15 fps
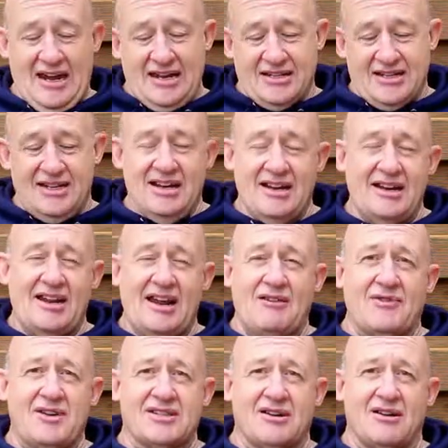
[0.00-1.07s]
It's a little on the
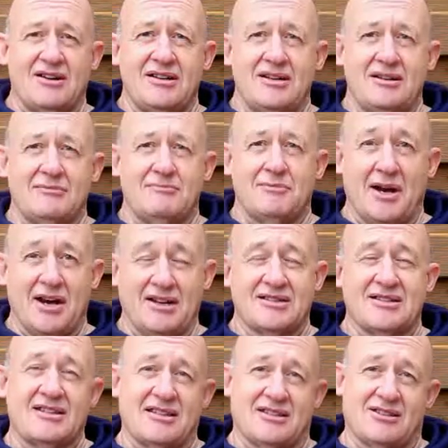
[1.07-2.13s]
heavy side, but
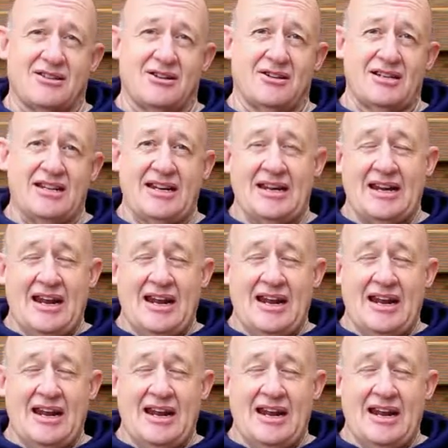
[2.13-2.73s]
it's sturdy